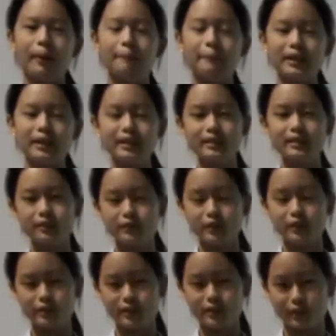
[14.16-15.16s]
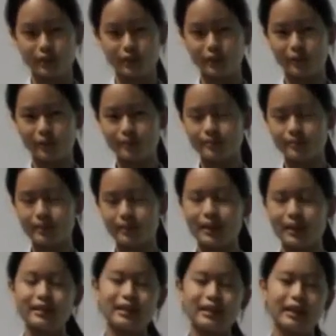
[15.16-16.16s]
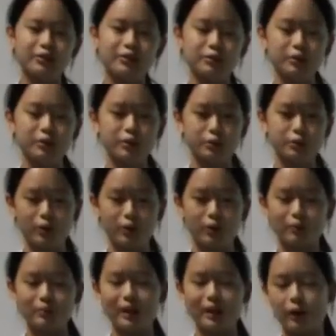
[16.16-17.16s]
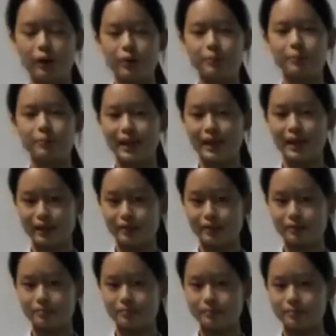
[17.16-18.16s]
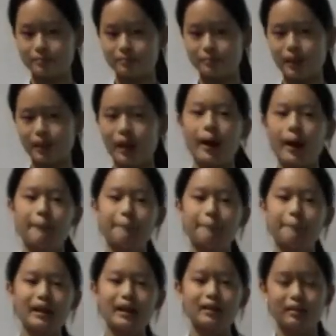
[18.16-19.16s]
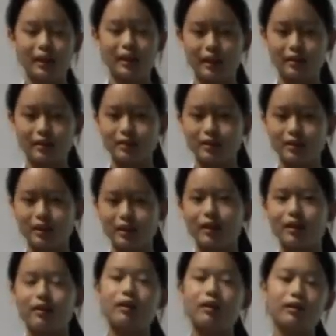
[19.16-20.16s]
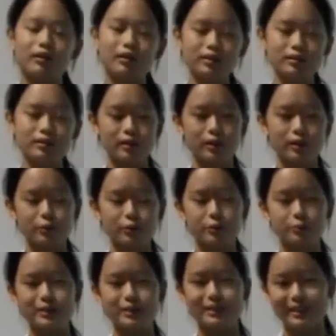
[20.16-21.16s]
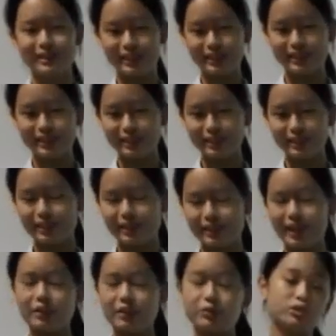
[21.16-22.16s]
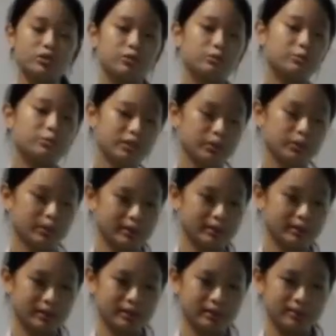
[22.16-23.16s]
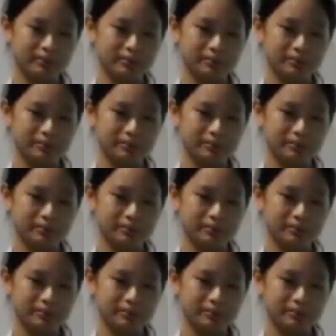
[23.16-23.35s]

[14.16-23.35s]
Millions of years ago, dinosaurs roamed our planet. Back then, the Earth was pristine and rich in resources.